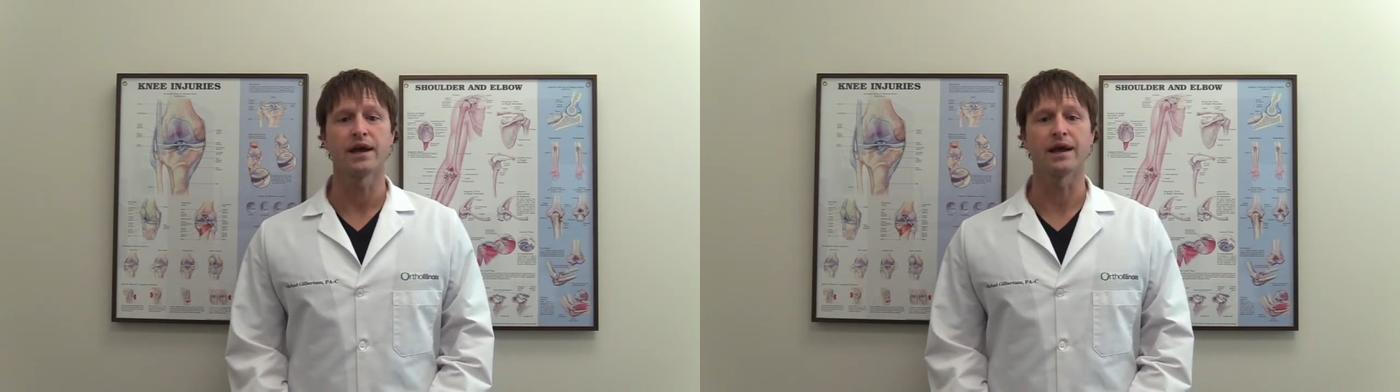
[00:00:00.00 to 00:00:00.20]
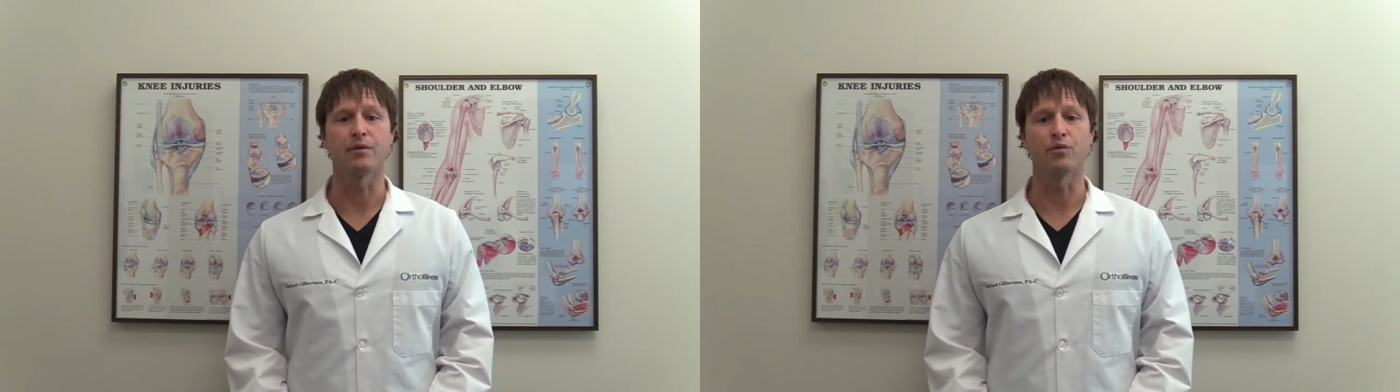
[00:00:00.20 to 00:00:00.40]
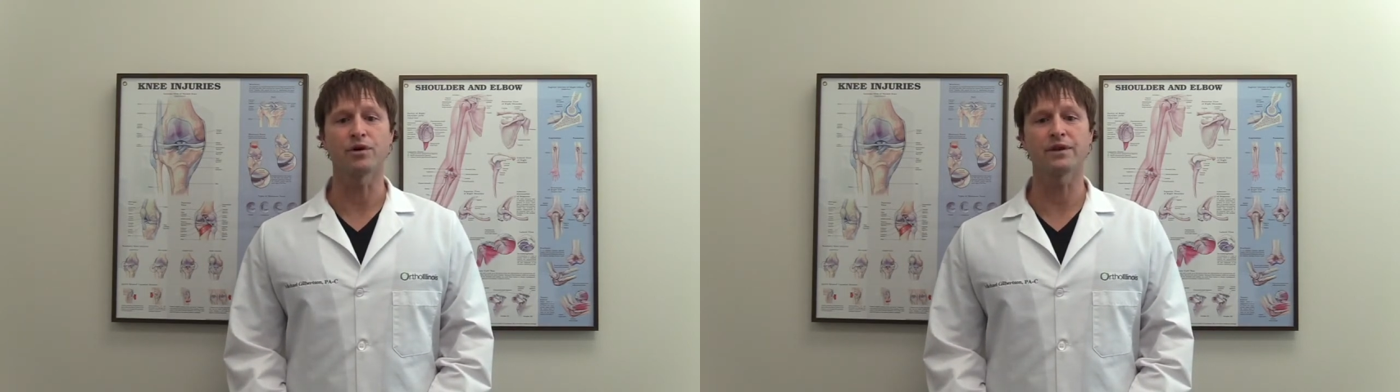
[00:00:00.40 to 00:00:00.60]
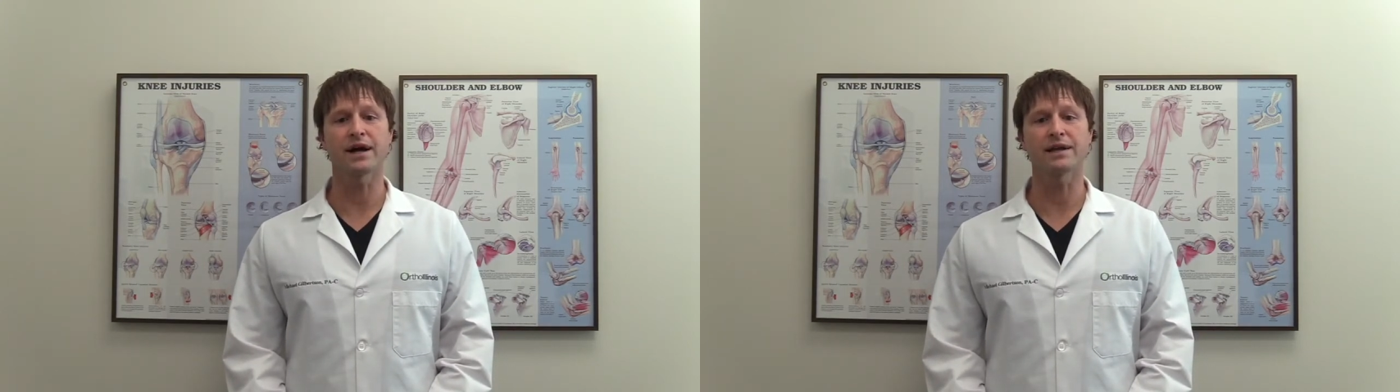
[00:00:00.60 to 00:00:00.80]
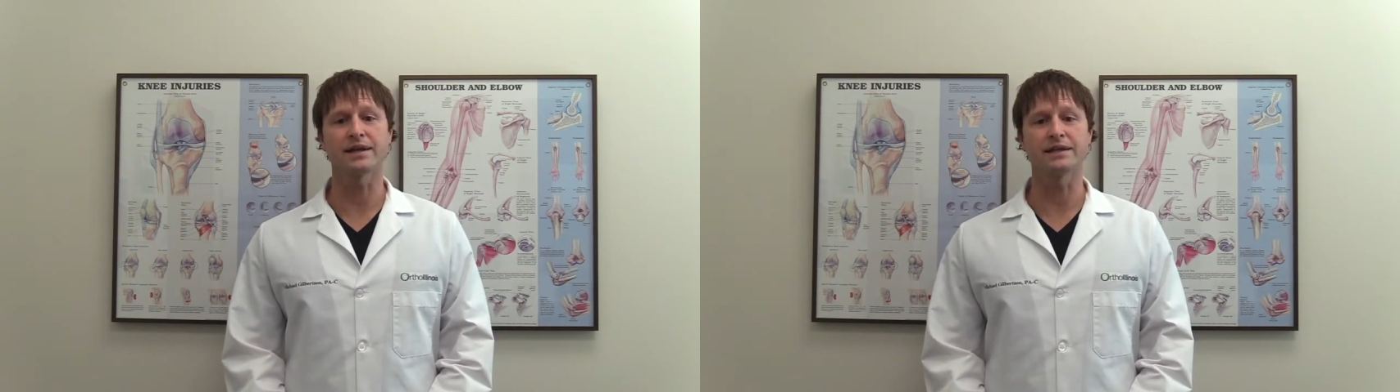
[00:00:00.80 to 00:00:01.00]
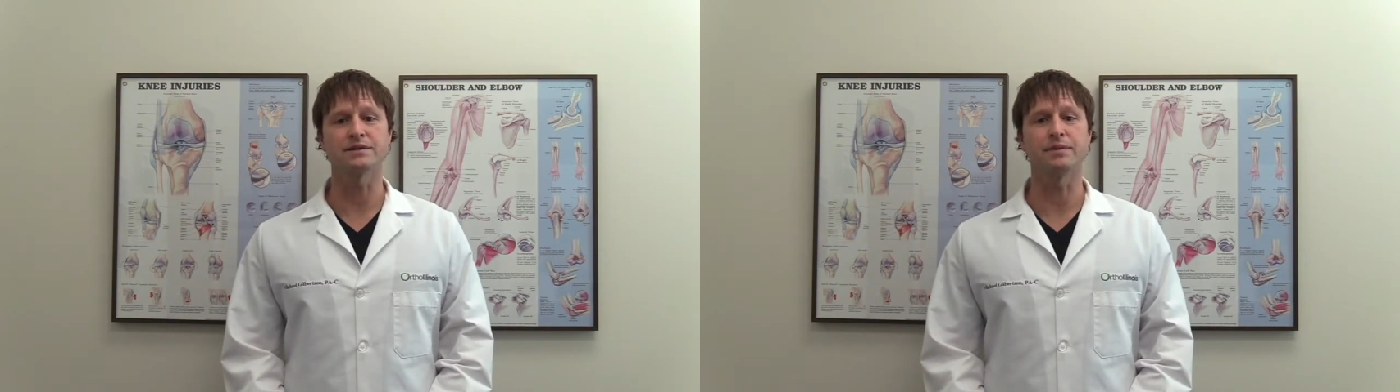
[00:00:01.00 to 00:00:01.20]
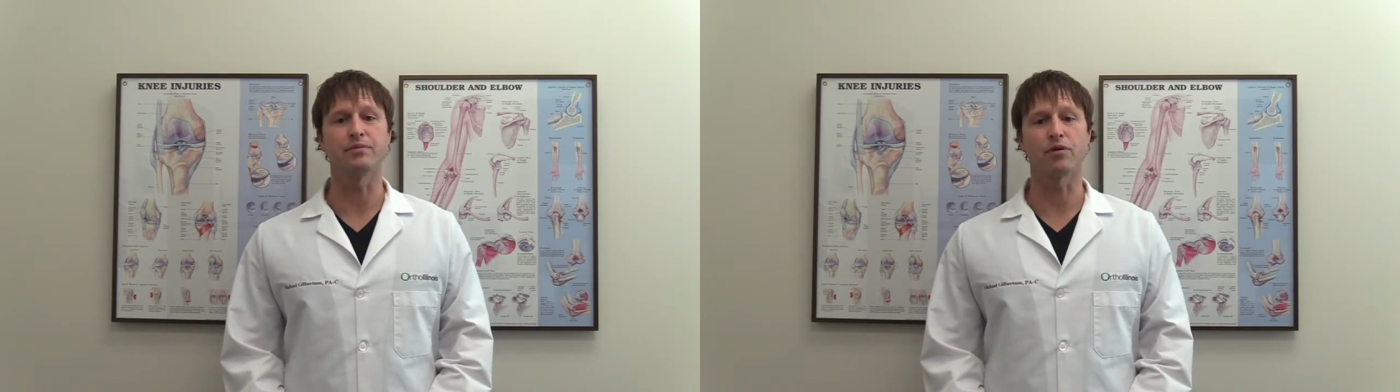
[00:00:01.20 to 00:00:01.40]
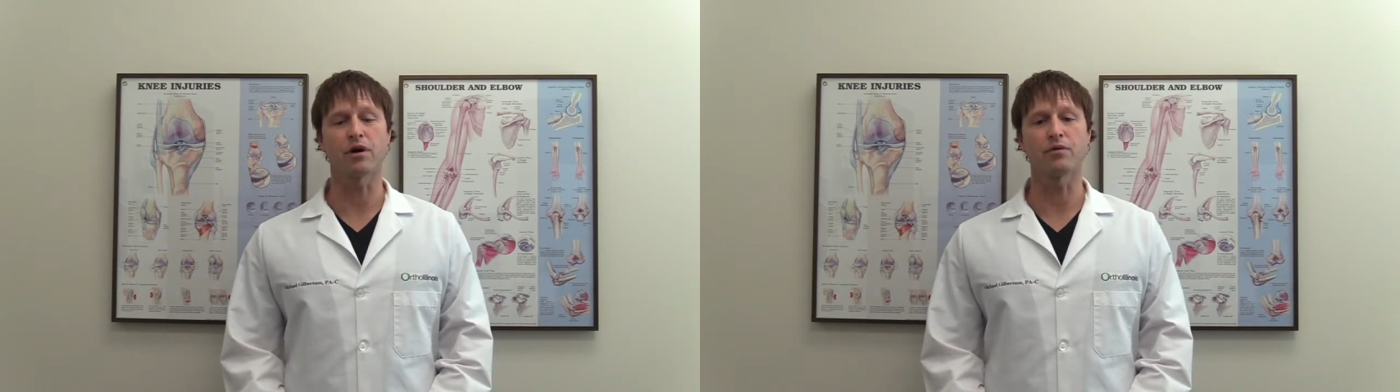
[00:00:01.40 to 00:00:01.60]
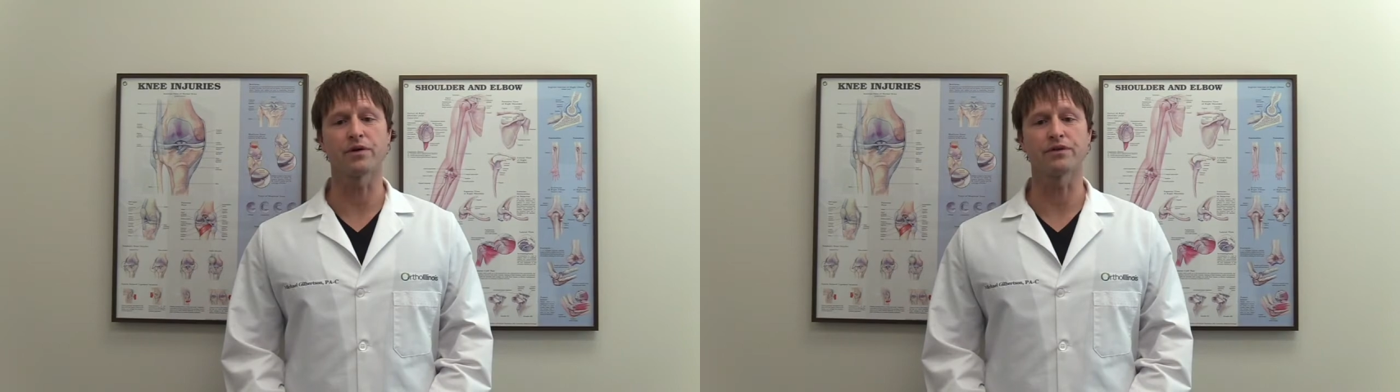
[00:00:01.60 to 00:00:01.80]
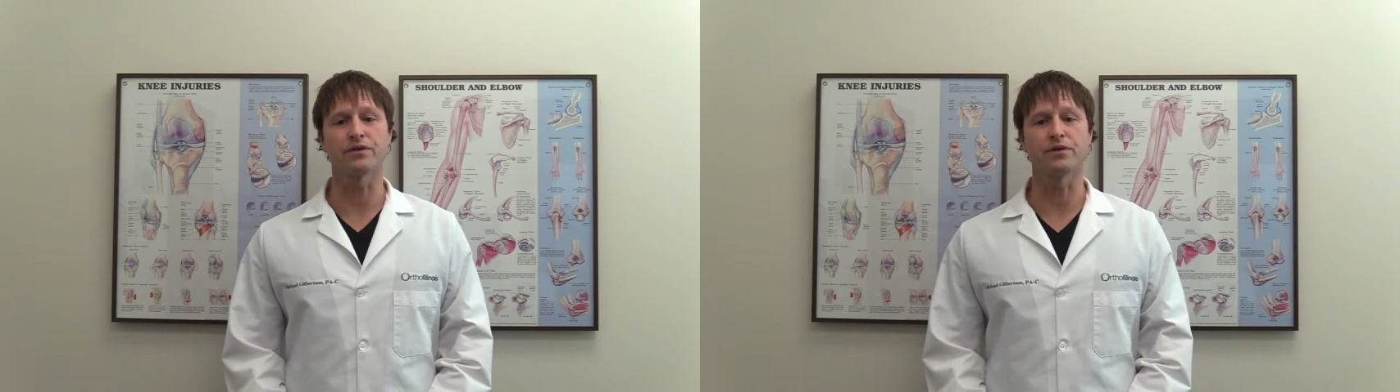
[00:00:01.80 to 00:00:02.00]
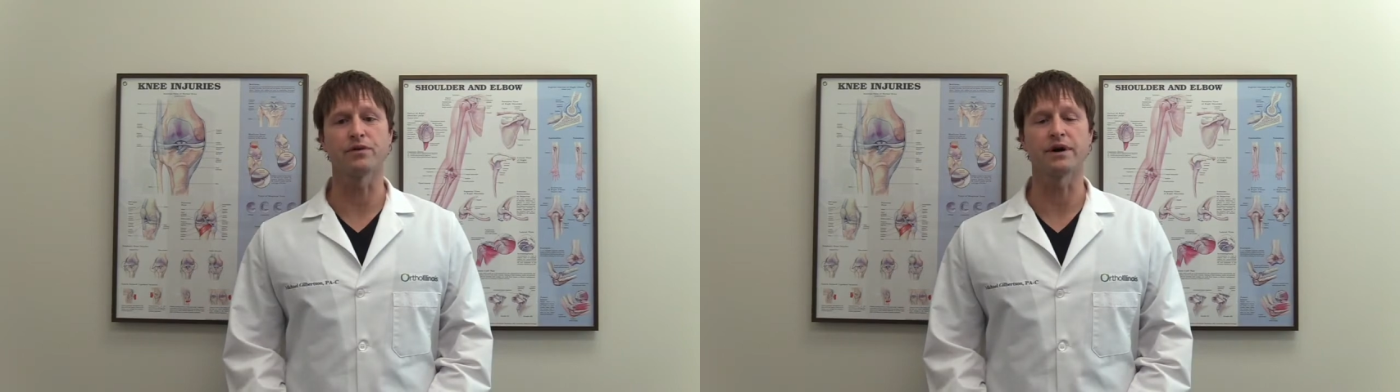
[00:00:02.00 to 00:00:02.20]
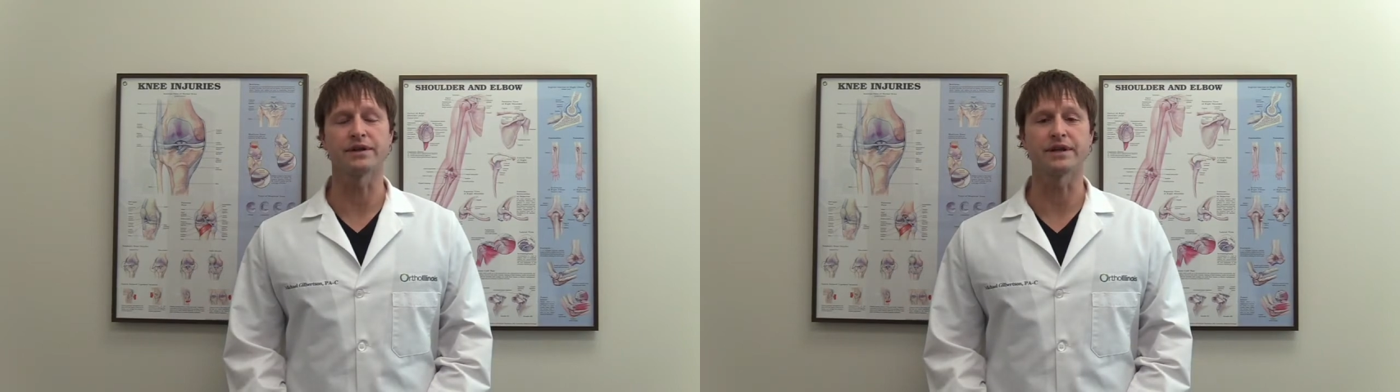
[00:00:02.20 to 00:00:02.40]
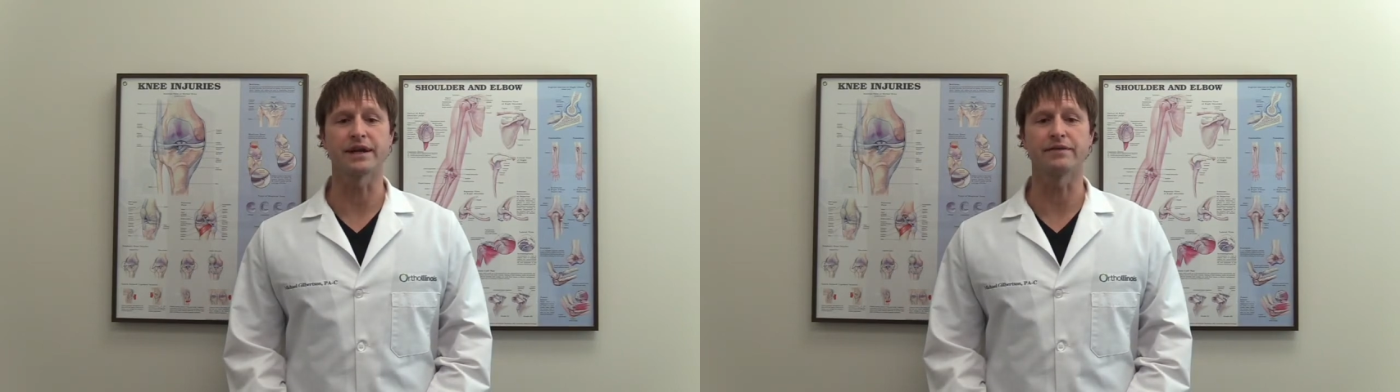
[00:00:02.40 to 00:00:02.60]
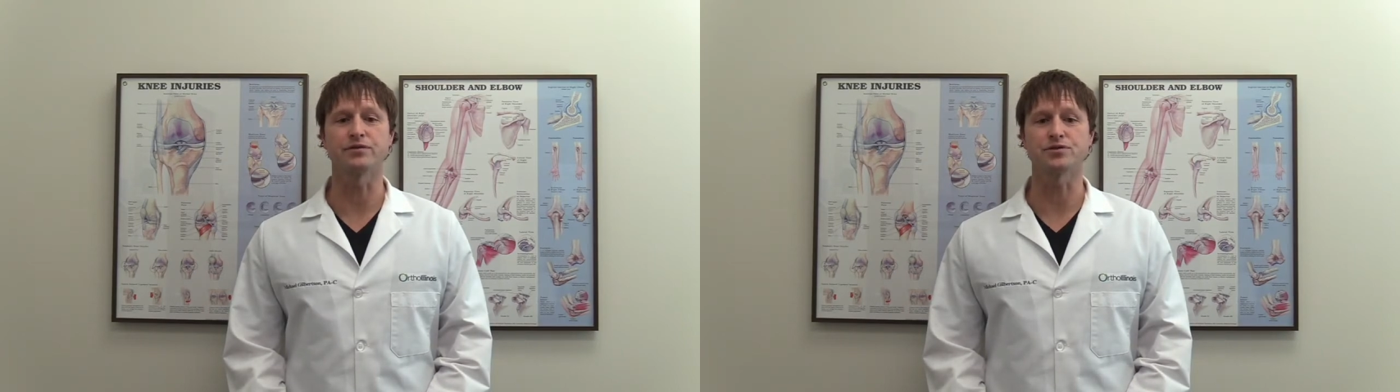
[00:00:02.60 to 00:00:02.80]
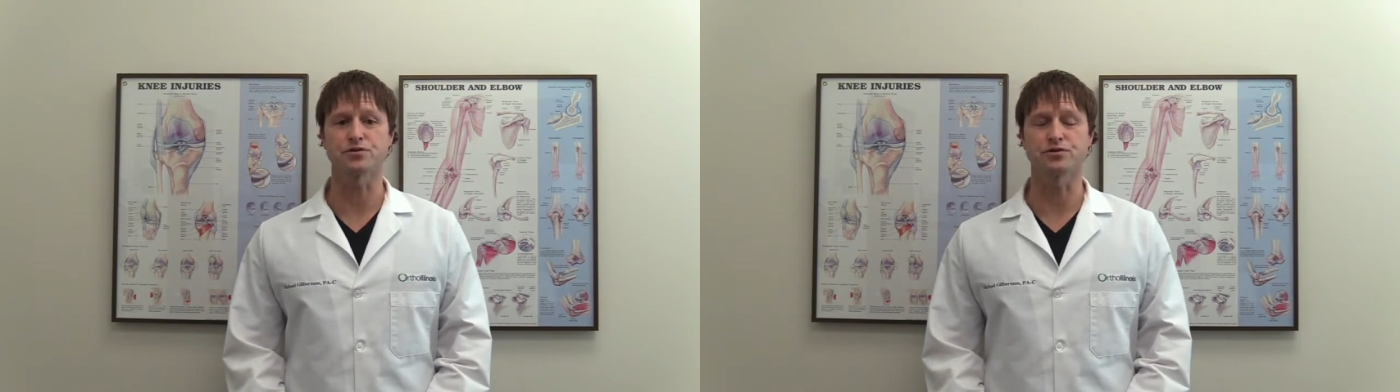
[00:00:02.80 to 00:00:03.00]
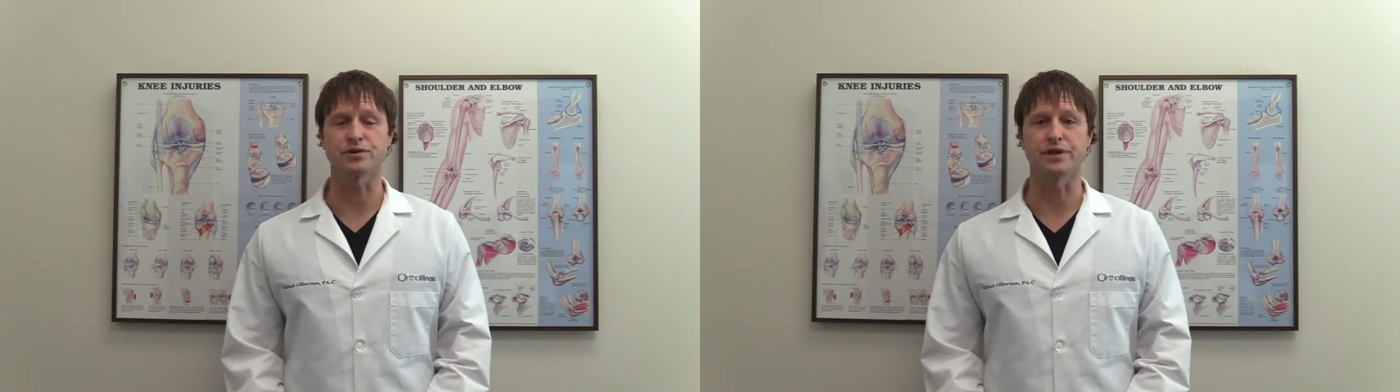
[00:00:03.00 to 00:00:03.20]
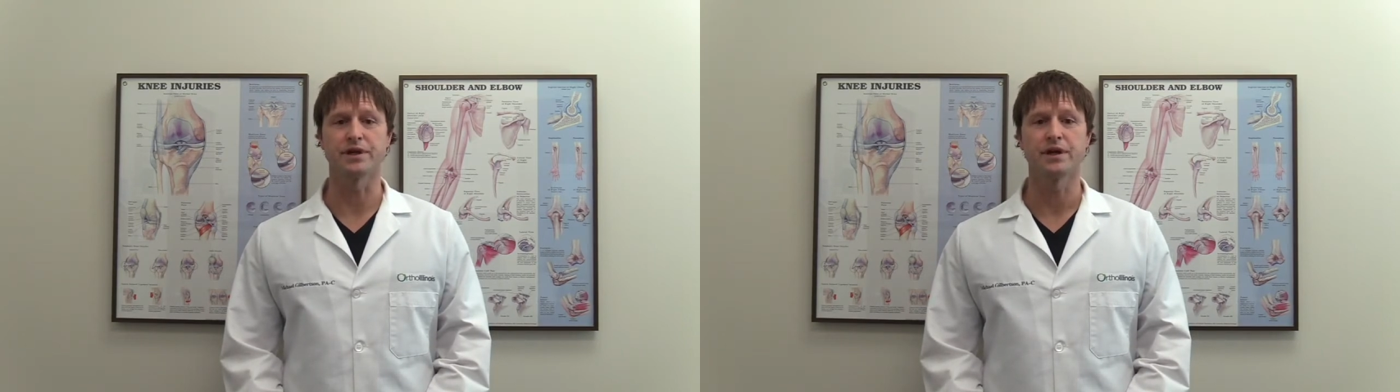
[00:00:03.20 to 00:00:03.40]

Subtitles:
and will not need to be brought with you on the day of your surgery.